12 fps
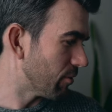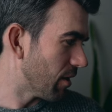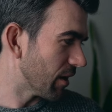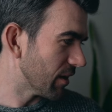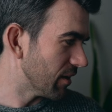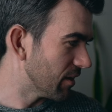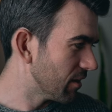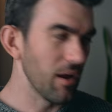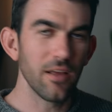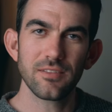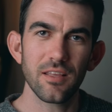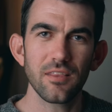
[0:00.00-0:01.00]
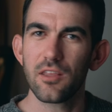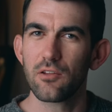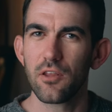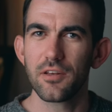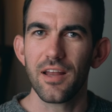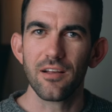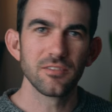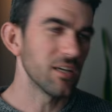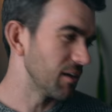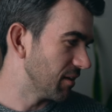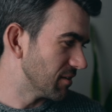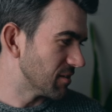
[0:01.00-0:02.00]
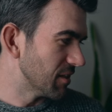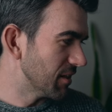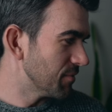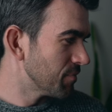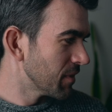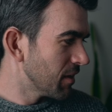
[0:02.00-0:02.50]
rugged. I think the only downside is that